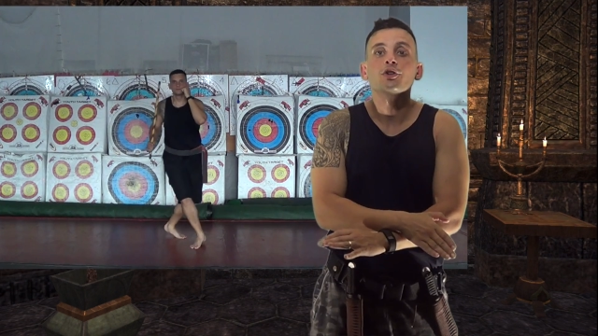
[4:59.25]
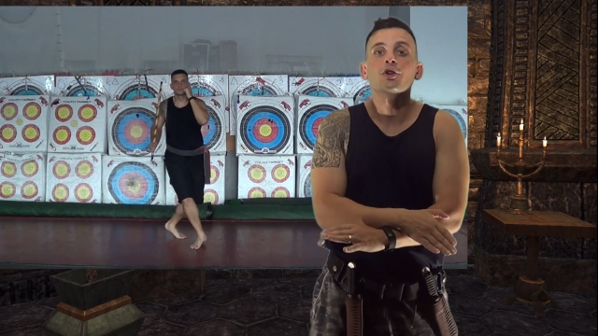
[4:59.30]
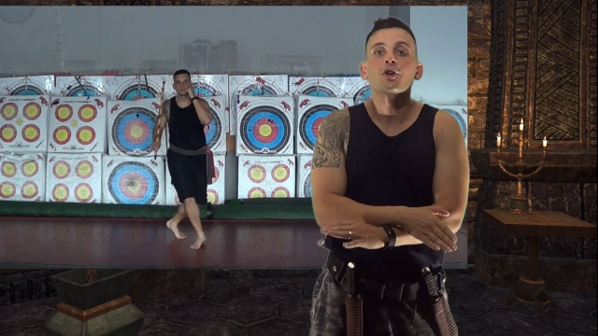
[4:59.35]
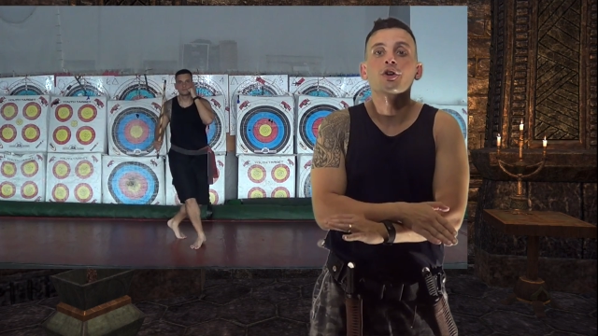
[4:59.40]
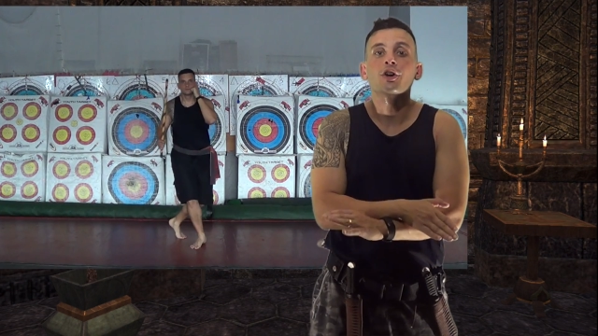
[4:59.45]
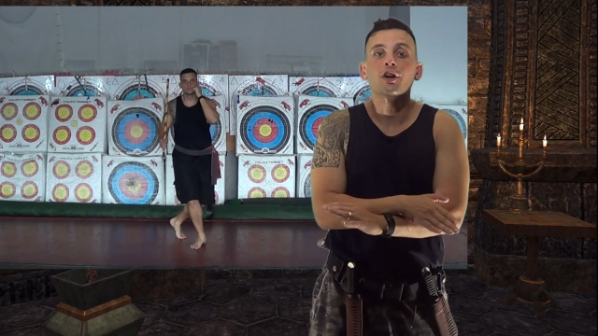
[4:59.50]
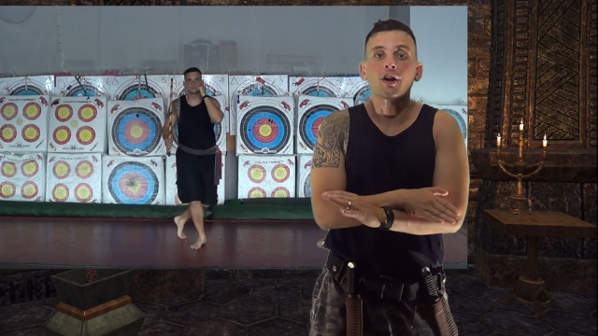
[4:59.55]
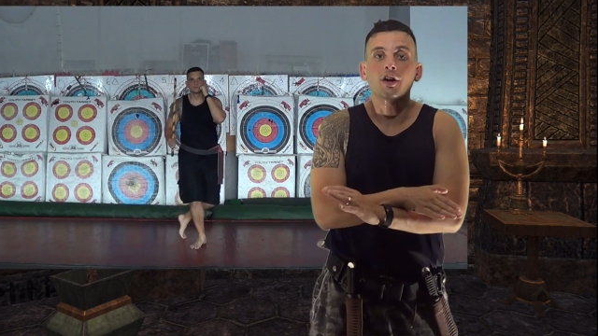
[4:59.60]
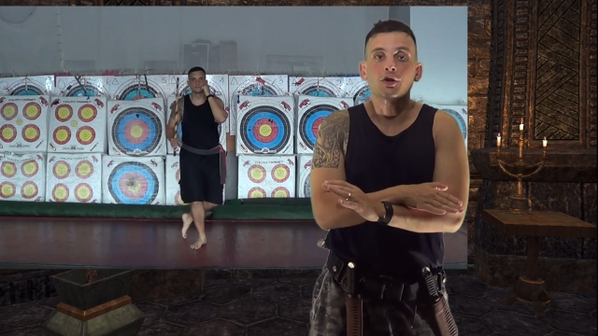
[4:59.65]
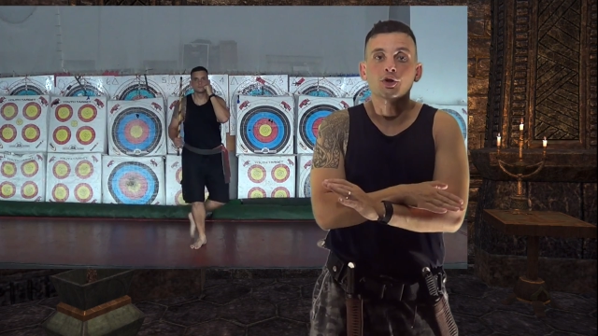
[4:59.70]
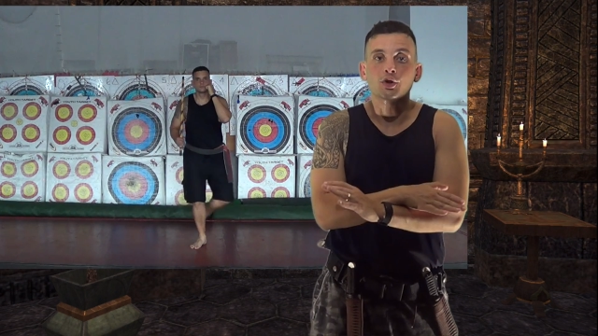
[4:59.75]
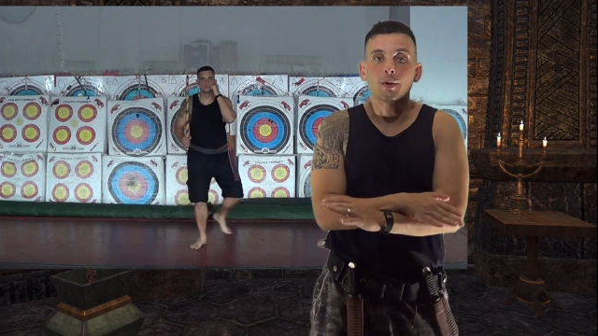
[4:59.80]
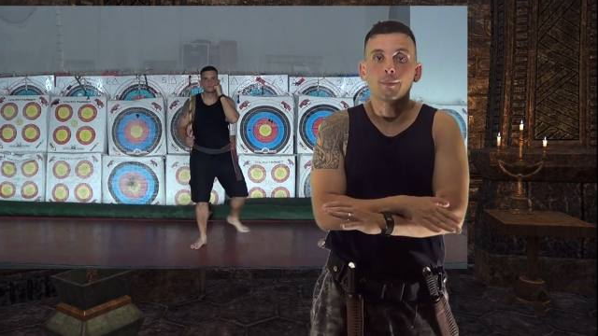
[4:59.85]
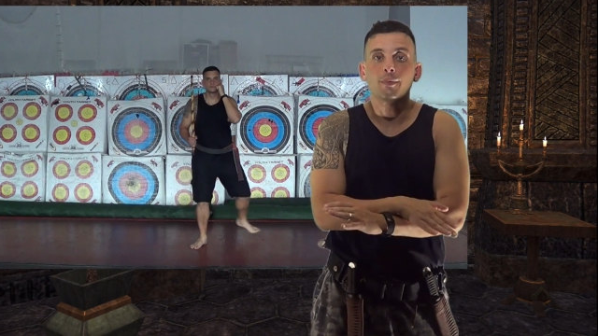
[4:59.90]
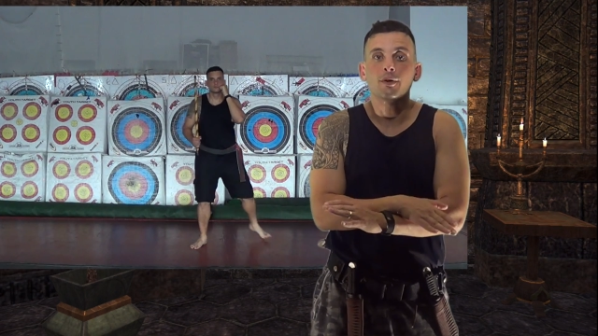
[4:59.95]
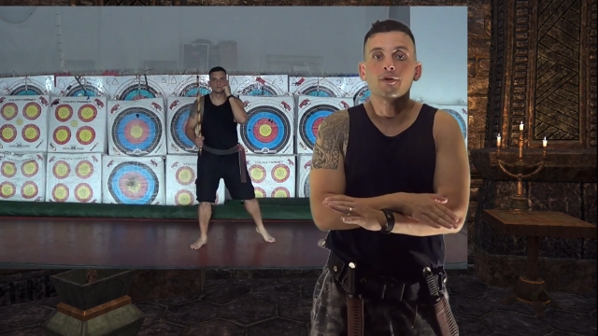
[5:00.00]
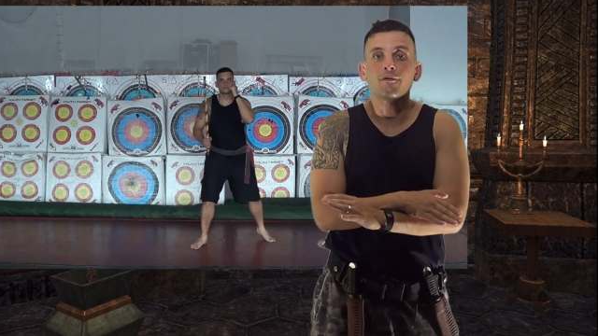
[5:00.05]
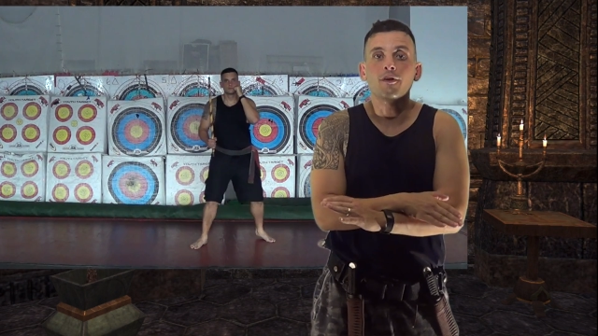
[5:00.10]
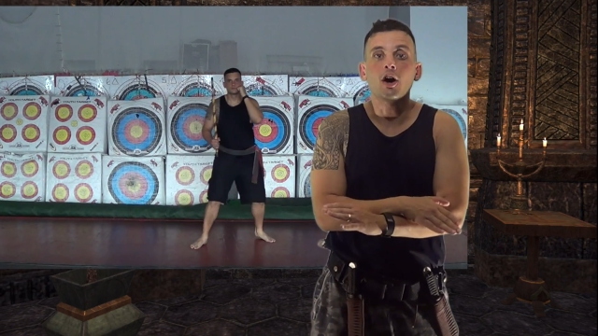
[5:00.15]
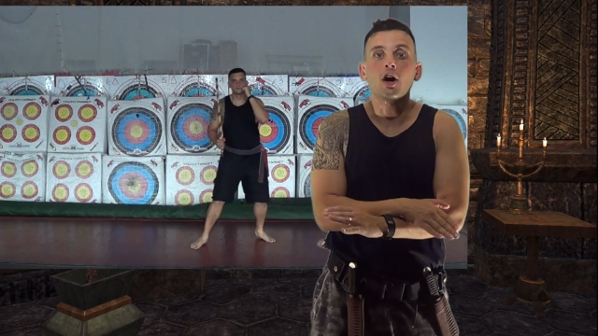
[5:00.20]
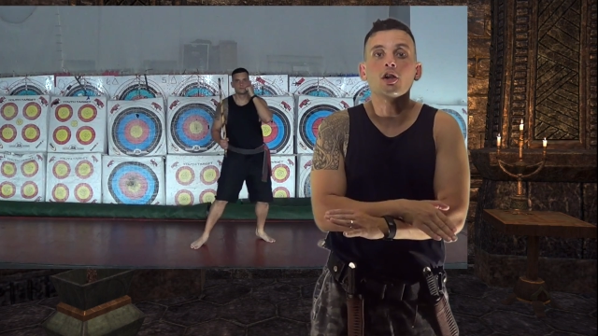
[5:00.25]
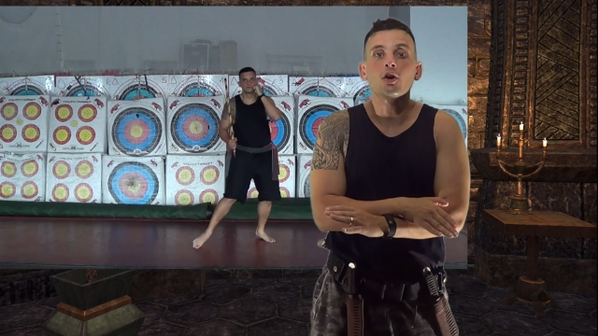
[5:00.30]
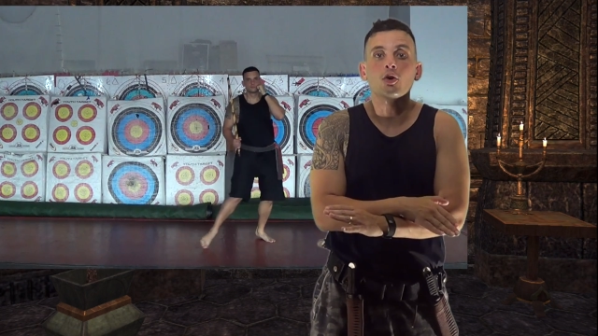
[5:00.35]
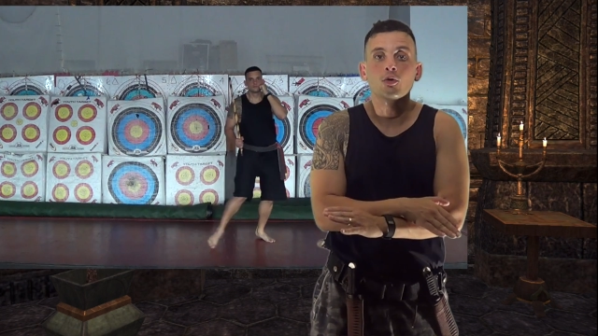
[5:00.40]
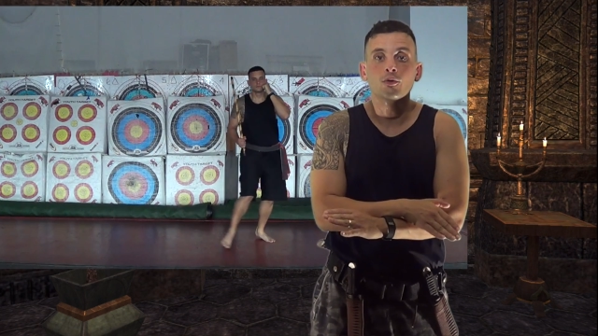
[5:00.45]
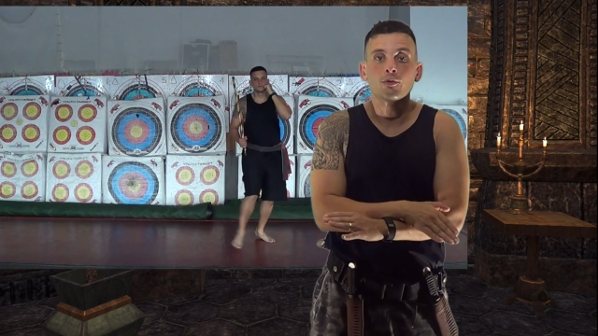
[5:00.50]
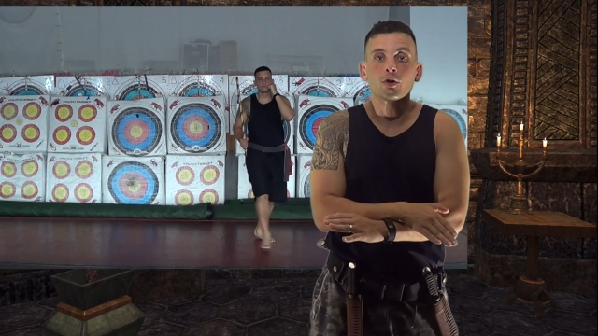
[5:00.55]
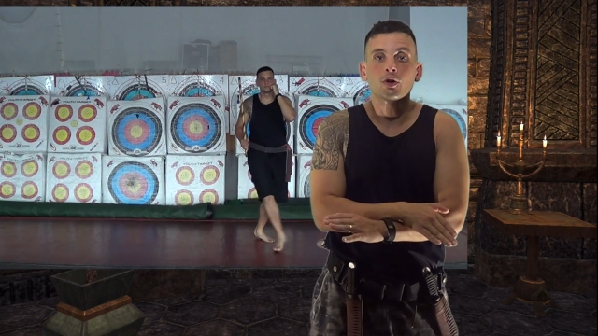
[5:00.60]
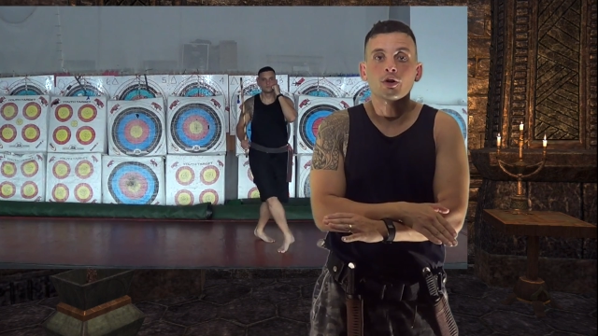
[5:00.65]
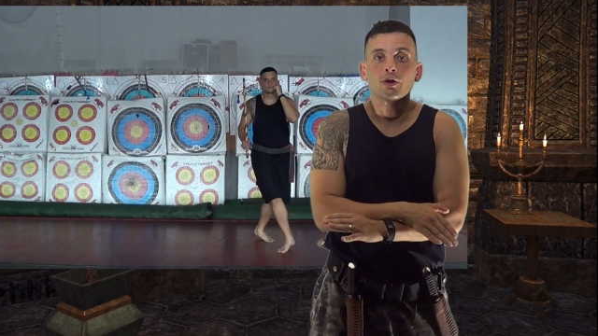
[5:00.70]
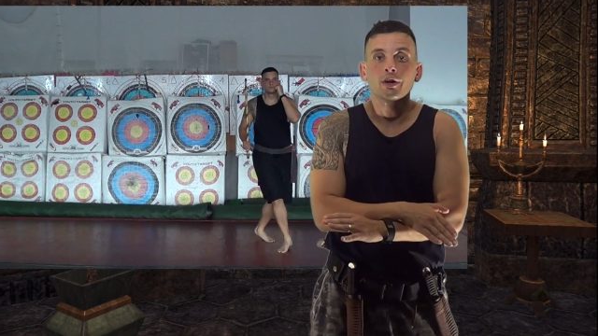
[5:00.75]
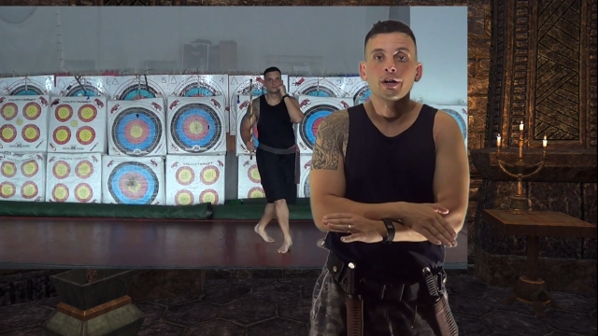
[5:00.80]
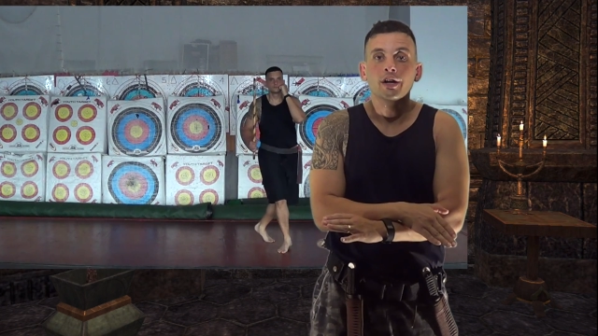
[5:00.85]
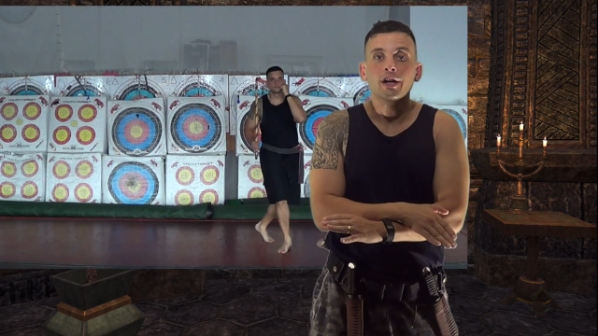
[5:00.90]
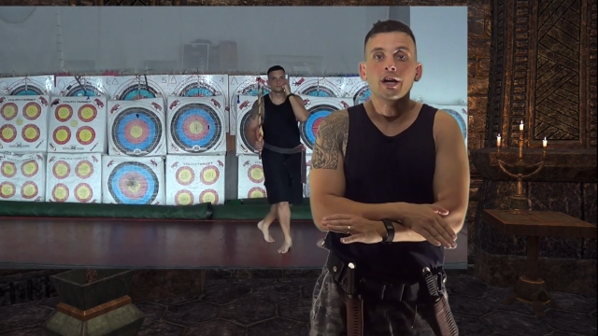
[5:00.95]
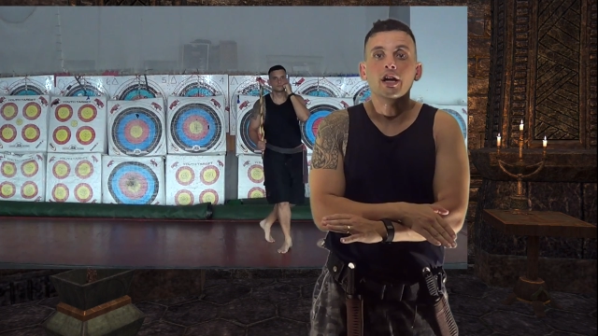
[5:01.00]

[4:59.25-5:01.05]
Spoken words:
you're going to trip and fall over